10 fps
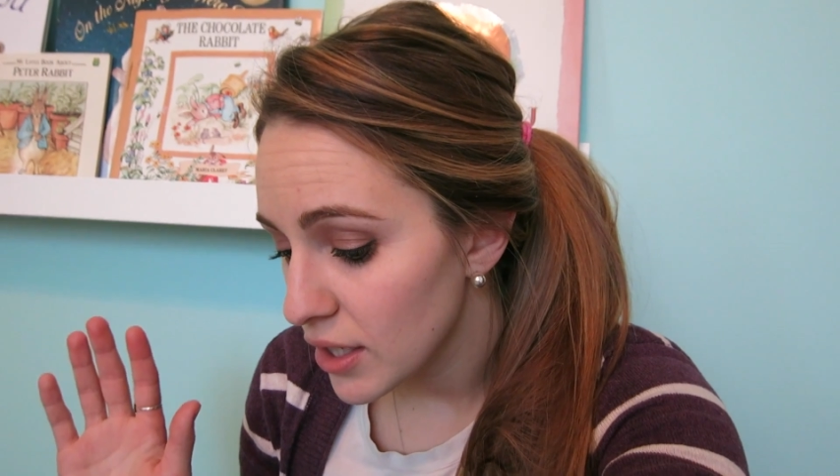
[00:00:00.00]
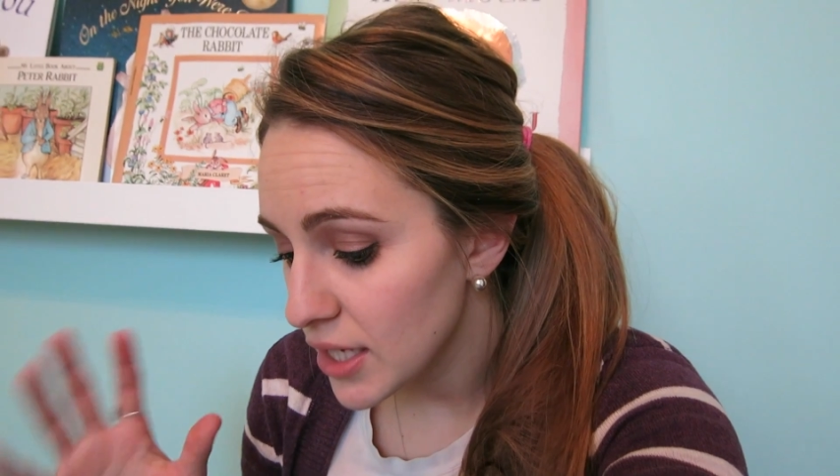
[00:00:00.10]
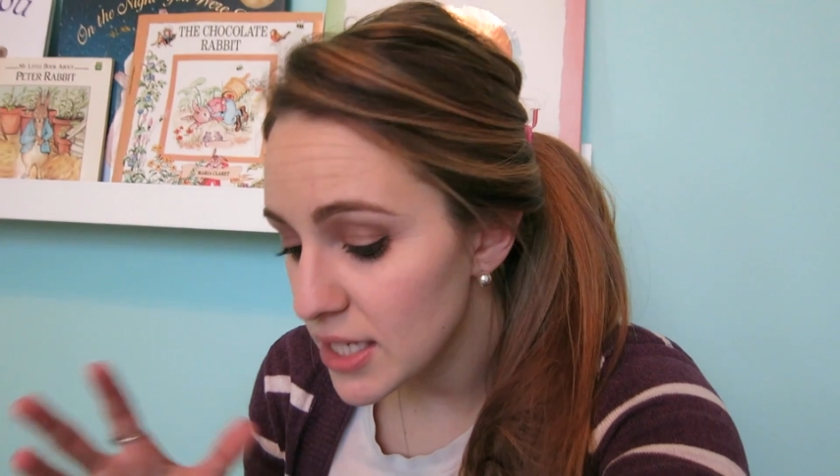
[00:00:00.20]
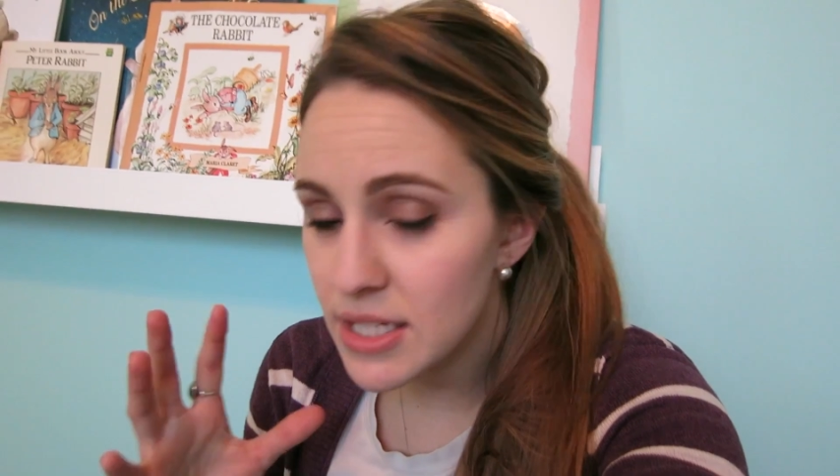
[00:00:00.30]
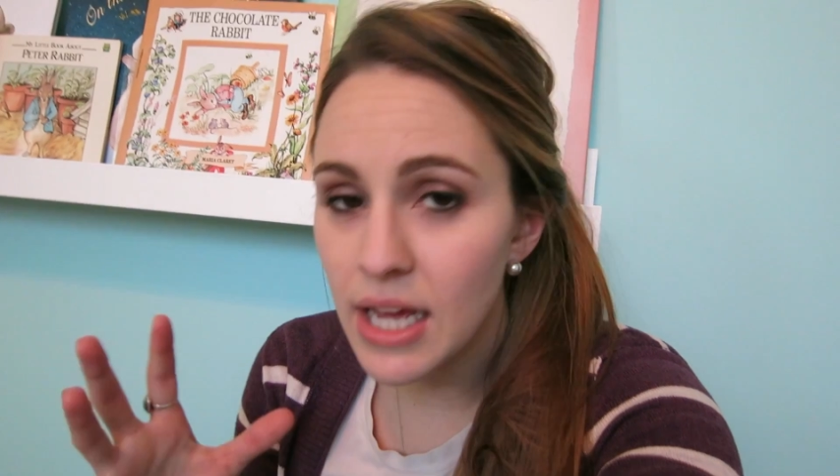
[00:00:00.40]

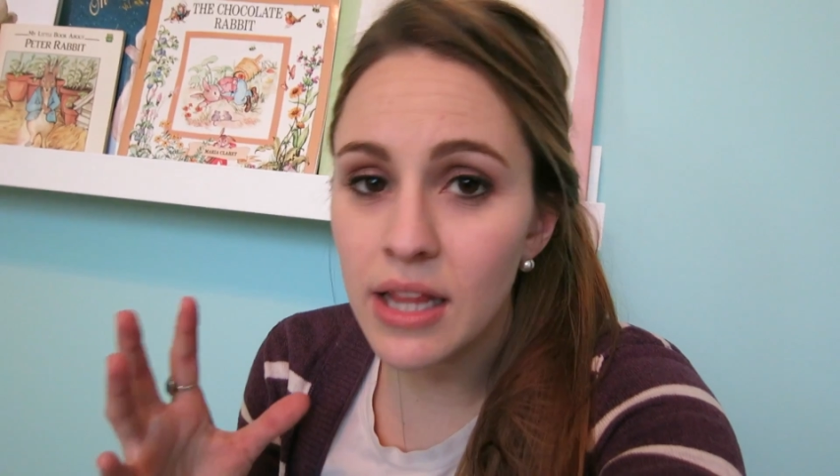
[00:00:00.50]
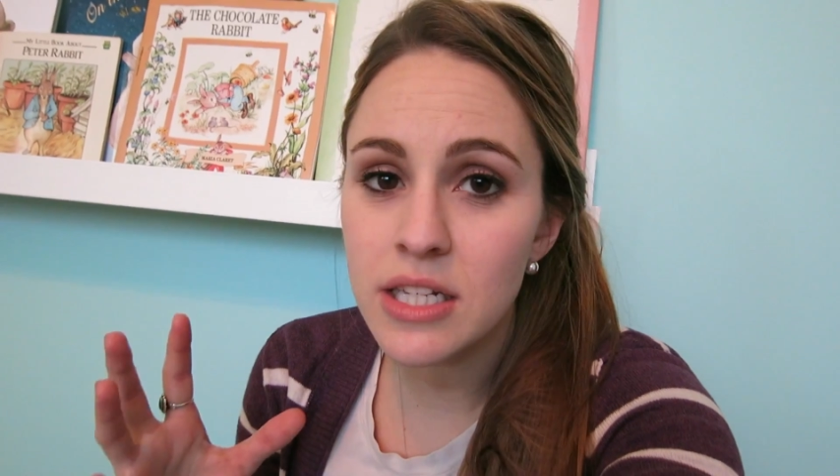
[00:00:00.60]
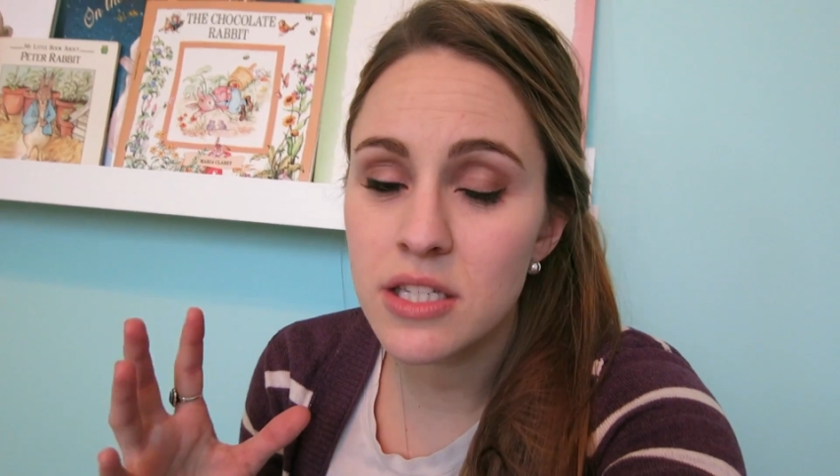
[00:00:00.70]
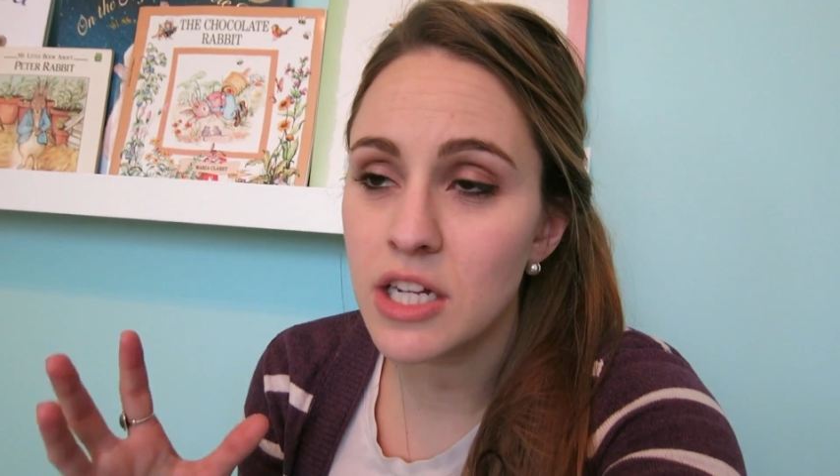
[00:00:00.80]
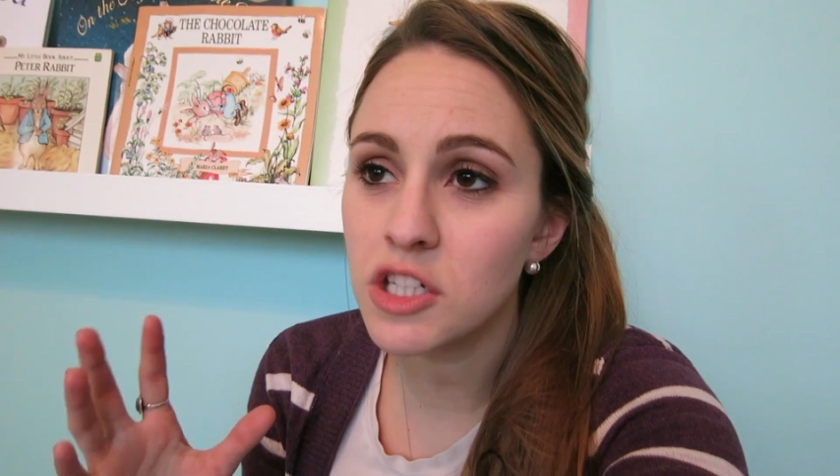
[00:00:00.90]
he's got
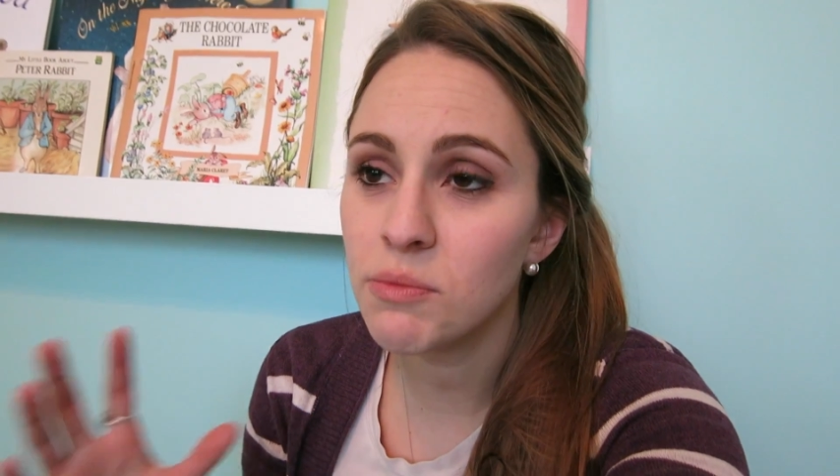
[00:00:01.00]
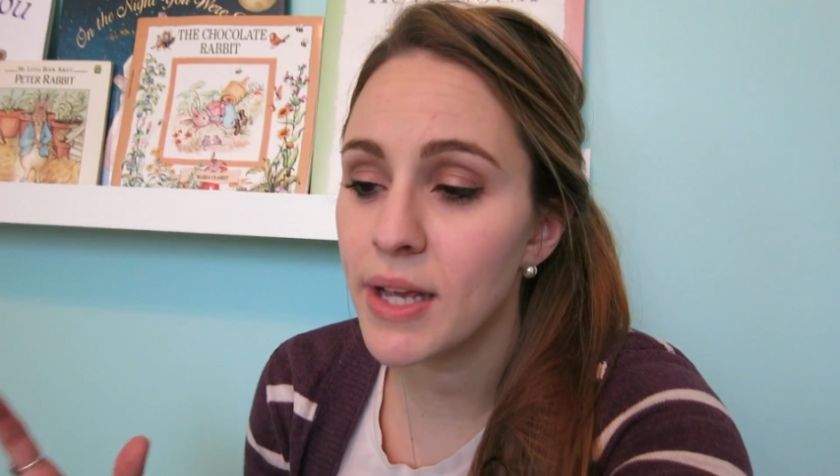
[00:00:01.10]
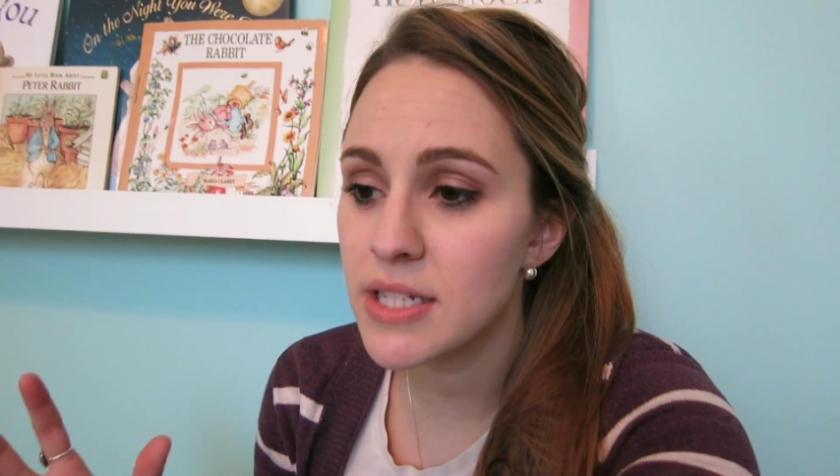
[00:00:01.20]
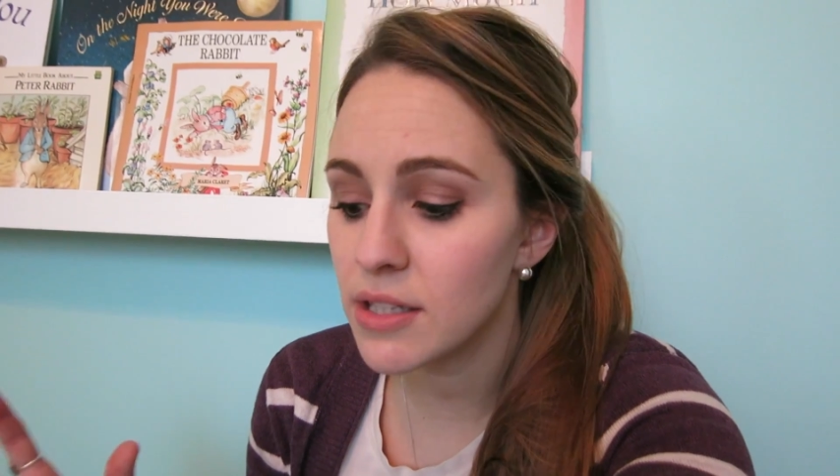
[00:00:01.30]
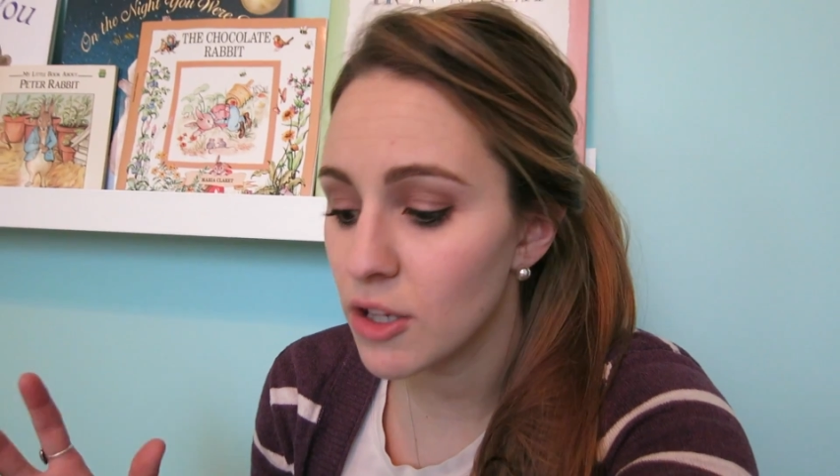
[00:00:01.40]
like such an
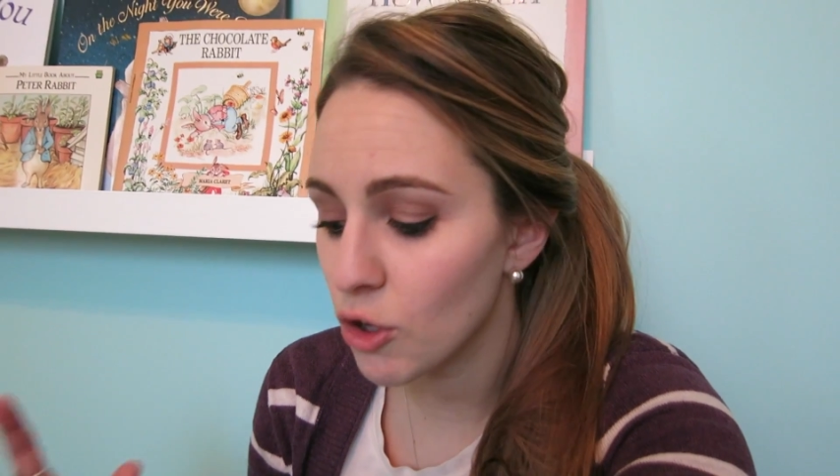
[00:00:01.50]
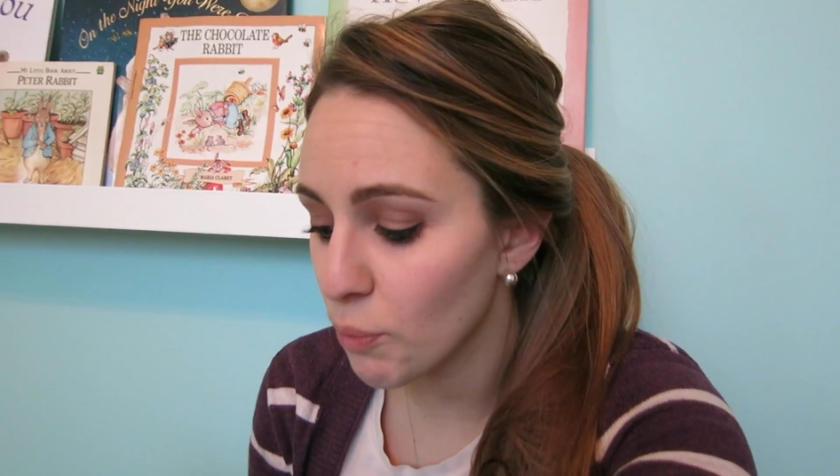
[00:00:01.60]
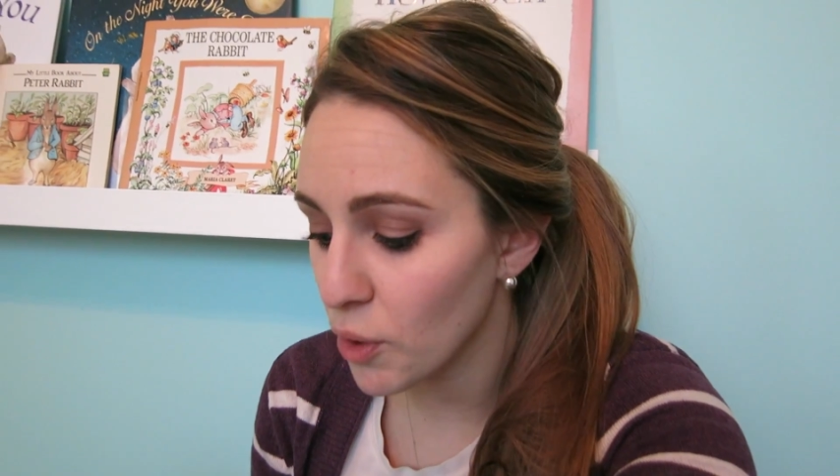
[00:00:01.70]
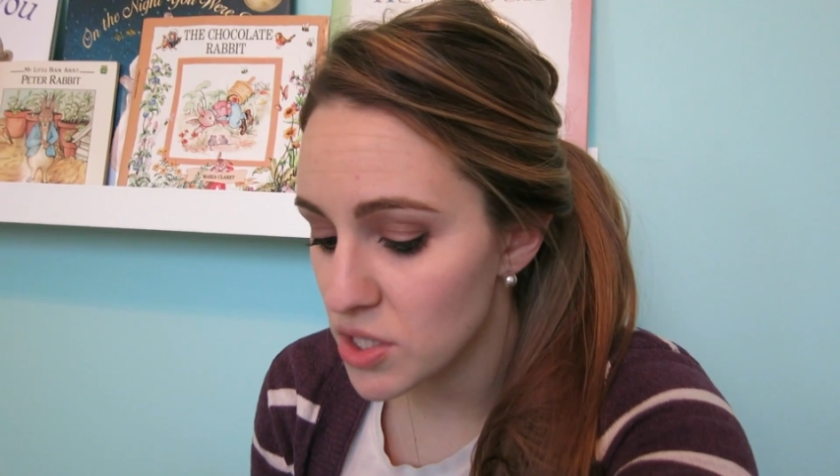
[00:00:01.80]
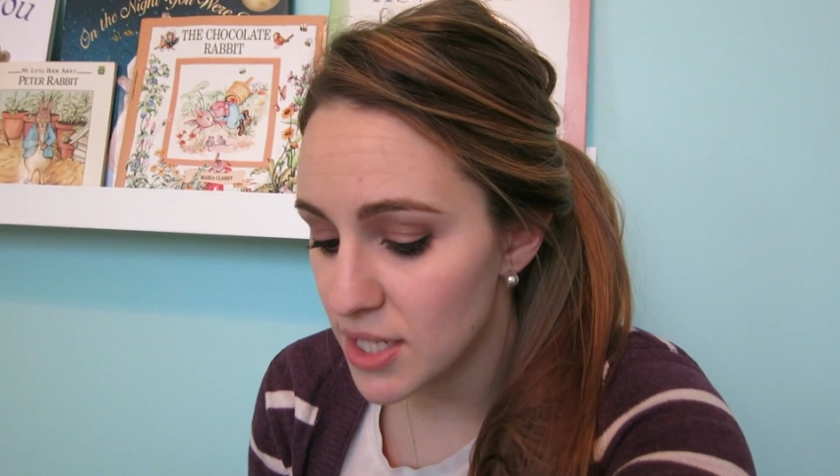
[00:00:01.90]
amazing little
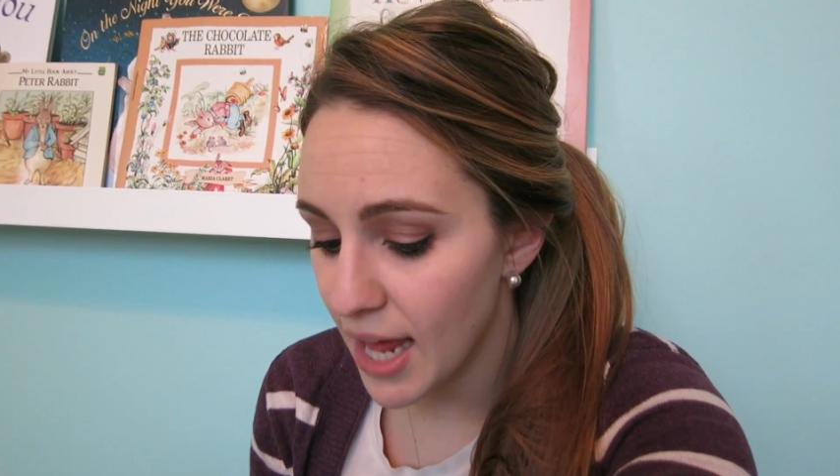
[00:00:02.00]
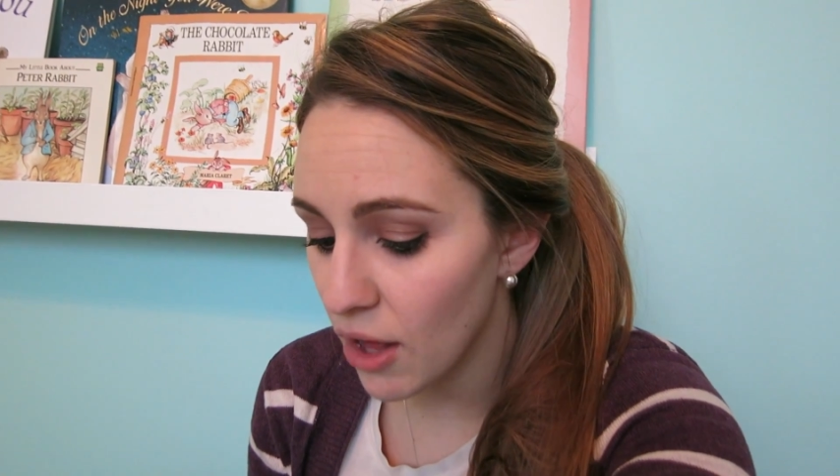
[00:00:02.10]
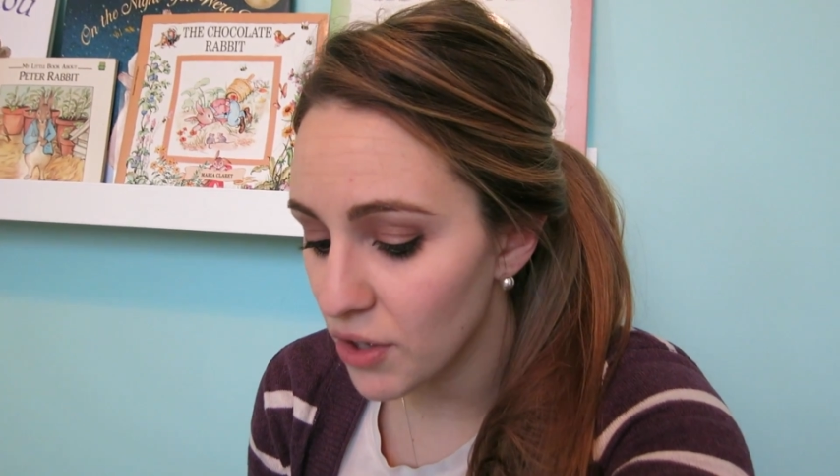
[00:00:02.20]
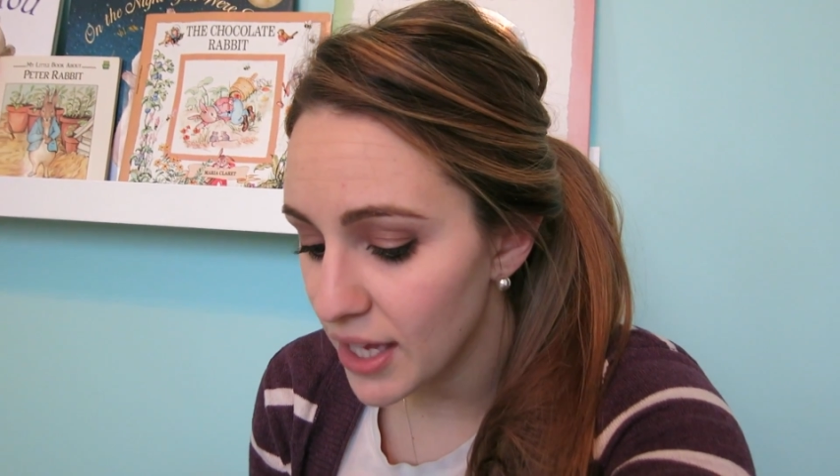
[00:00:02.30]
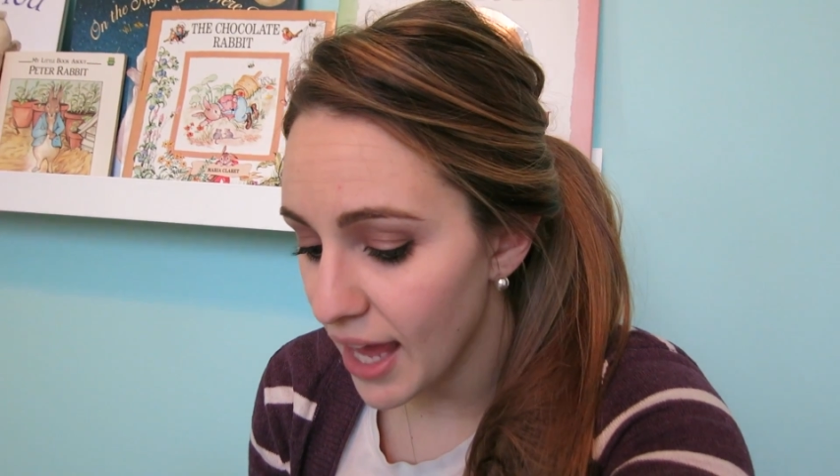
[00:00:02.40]

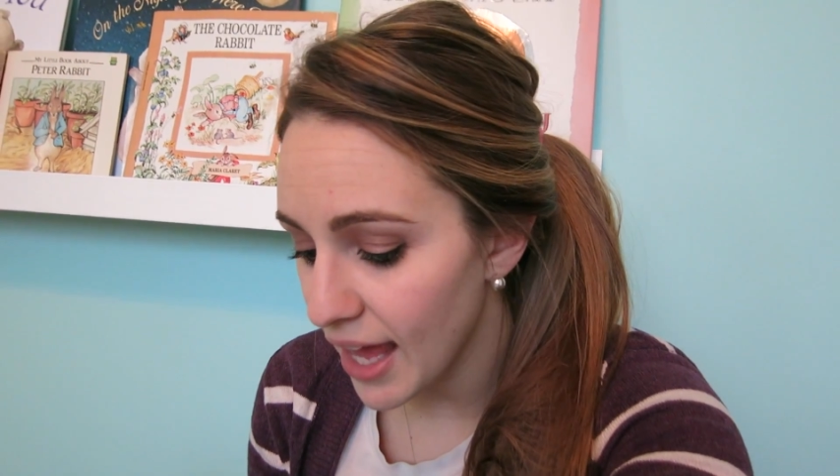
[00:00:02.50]
personality,